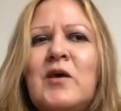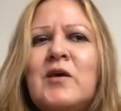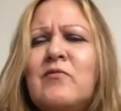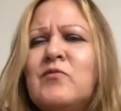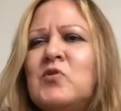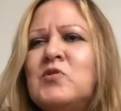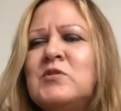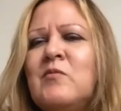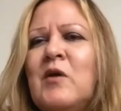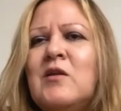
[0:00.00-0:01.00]
Like if there's
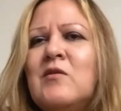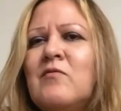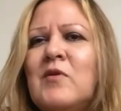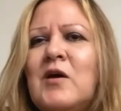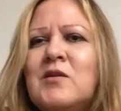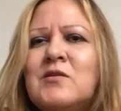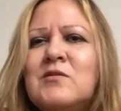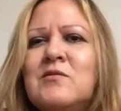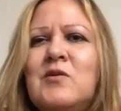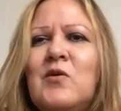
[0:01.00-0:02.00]
some kind of
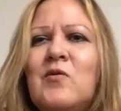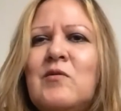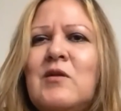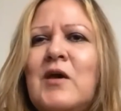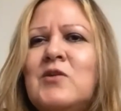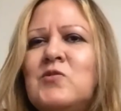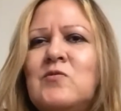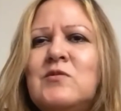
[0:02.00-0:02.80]
natural